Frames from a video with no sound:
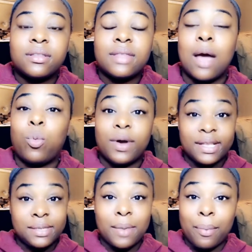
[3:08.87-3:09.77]
That
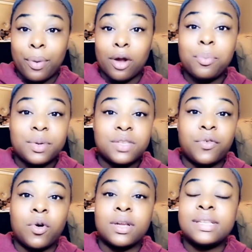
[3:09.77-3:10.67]
was my purpose
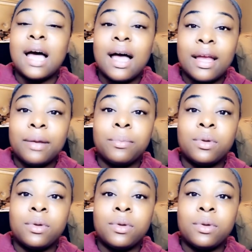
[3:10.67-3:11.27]
for a time,